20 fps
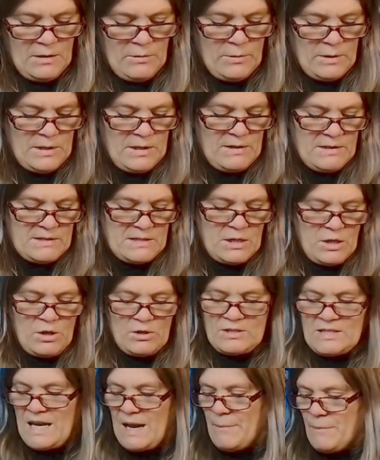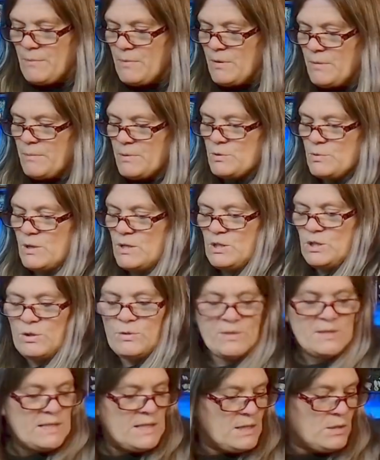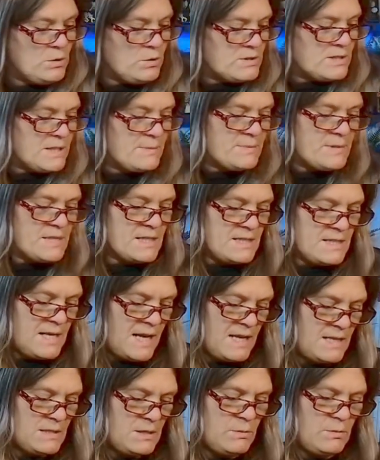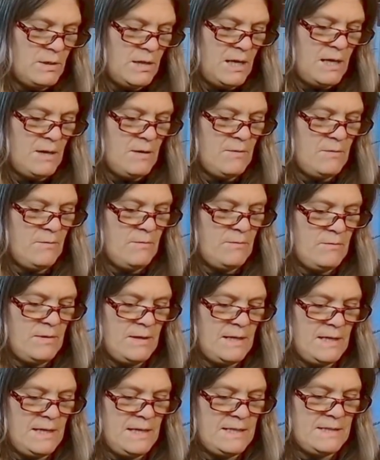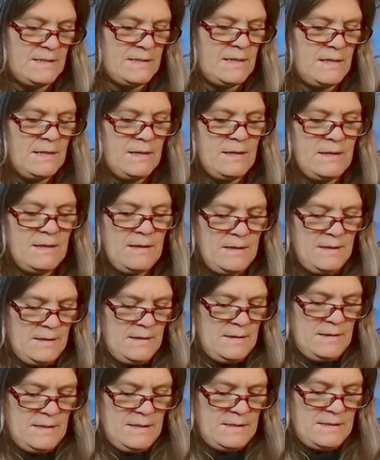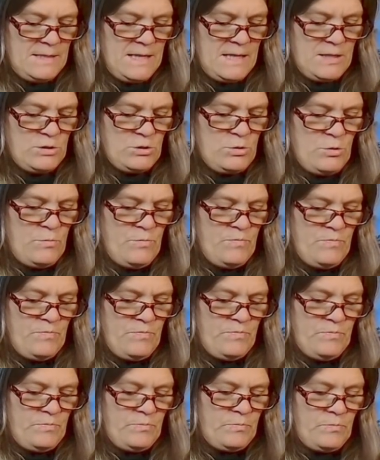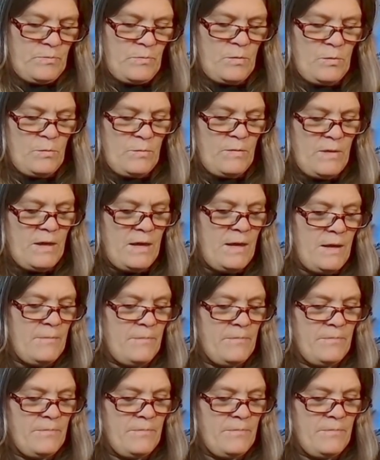When it's a long time between using it, it all seems to set. Okay, right, let's get some up there.